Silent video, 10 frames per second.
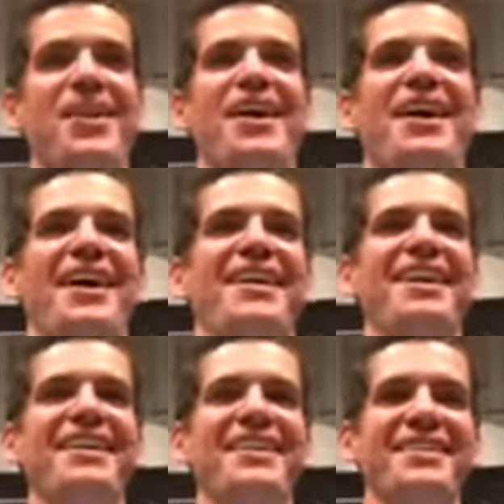high. That
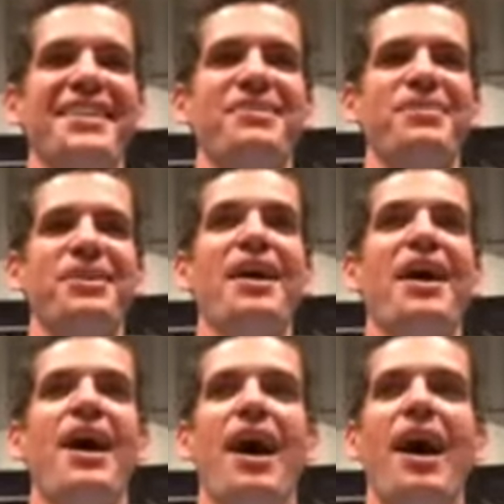kind of thing is a parent.
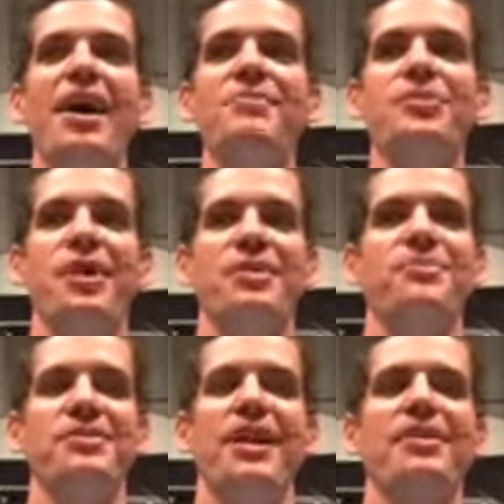I am trying to
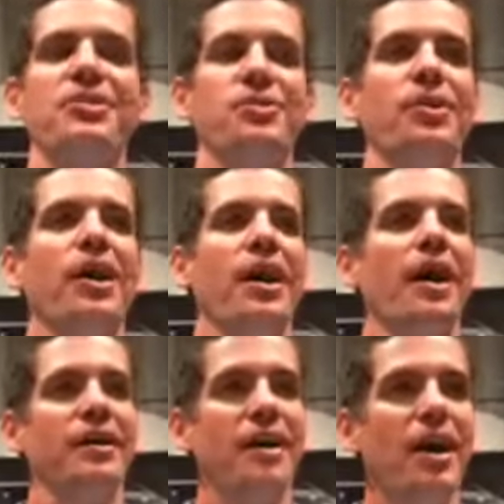protect you.
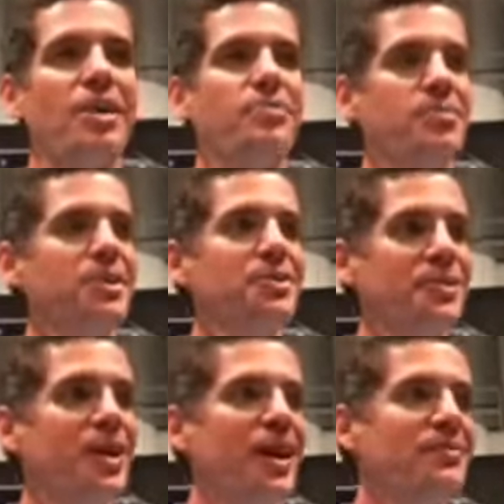God put me in your
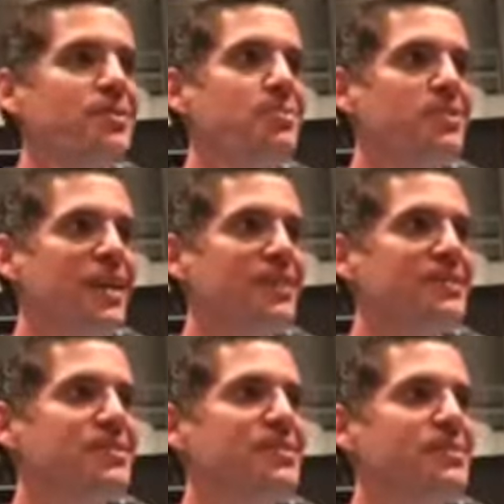life to protect you.
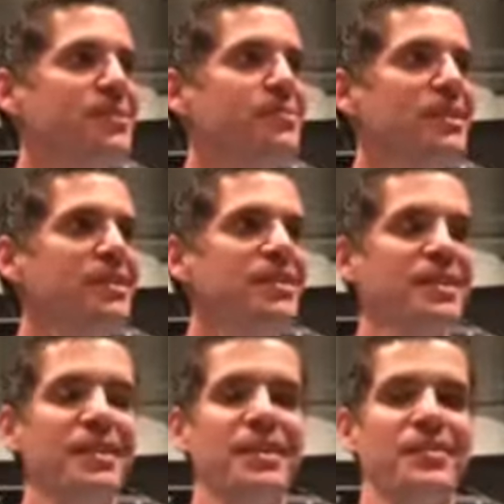And so
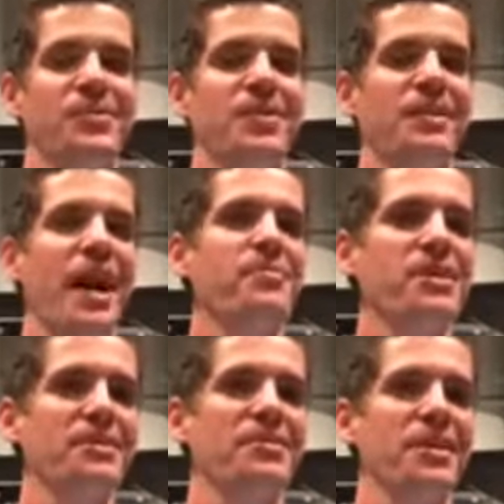being with that
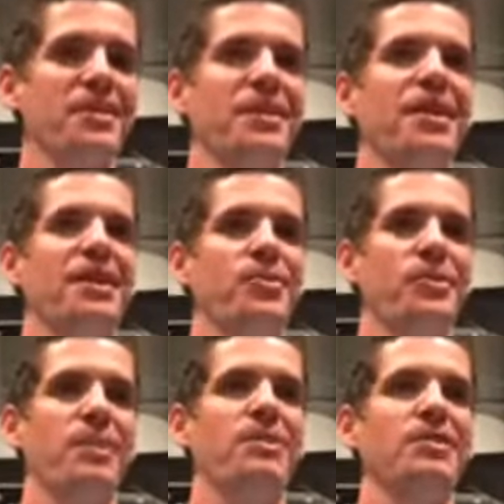being said, with
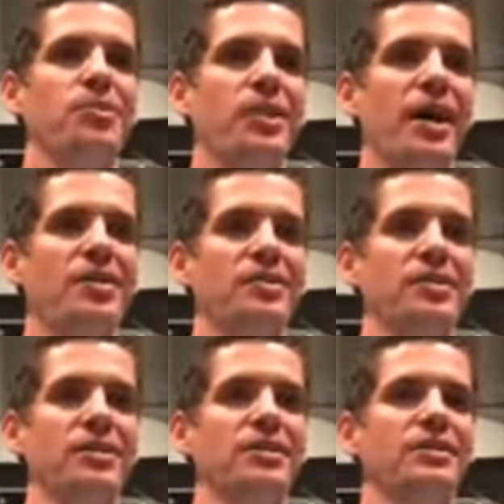that being the
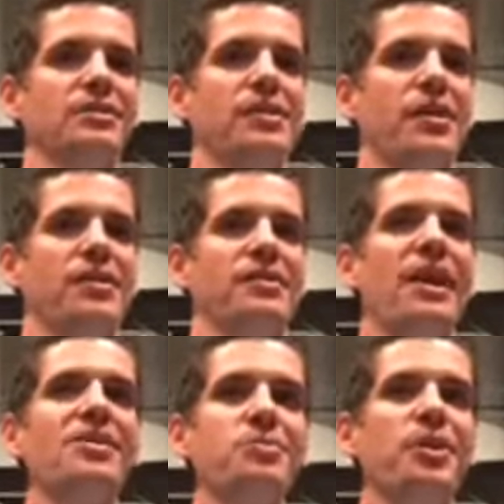reality,
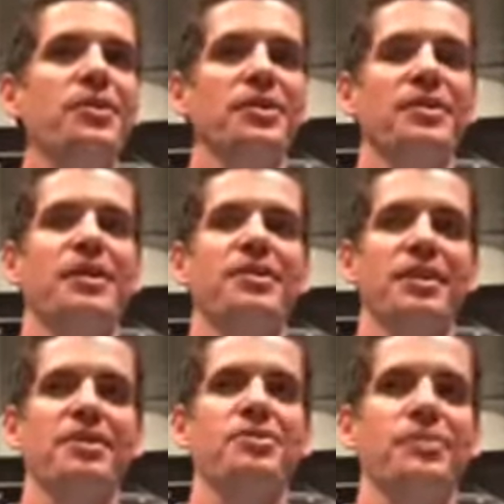that's probably the thing that
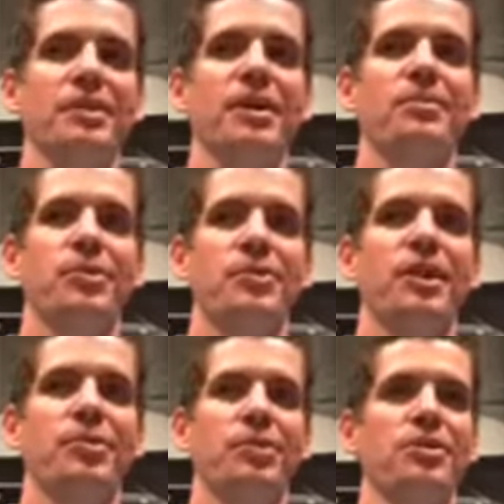gets me the most
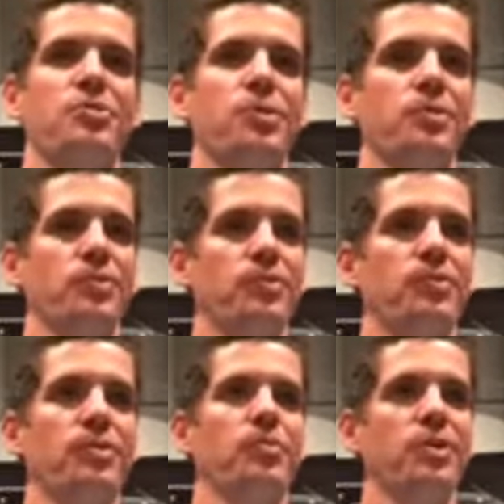angry is when
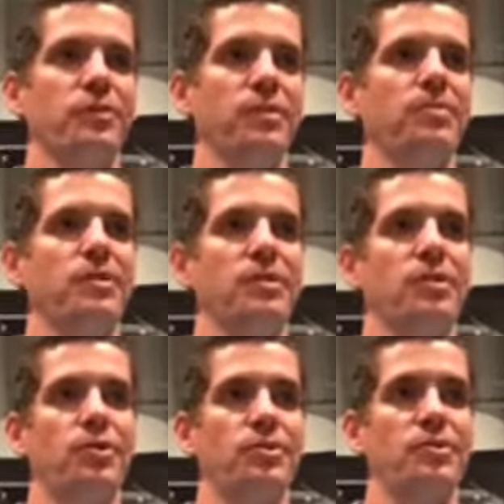when one of them
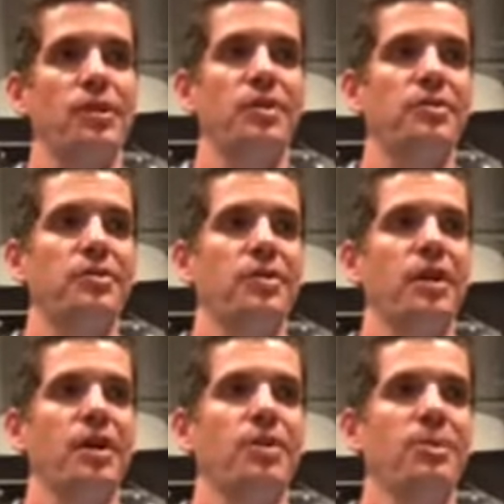hurts another
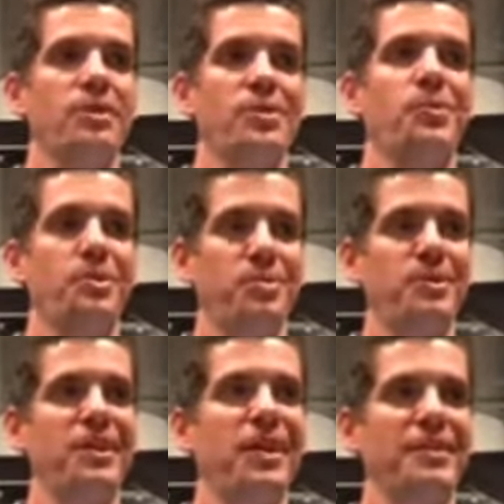because I want to
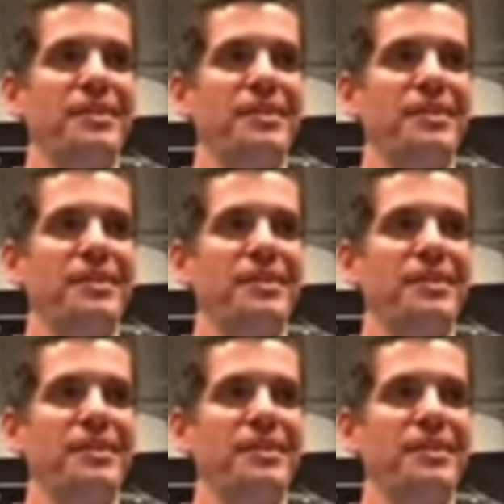protect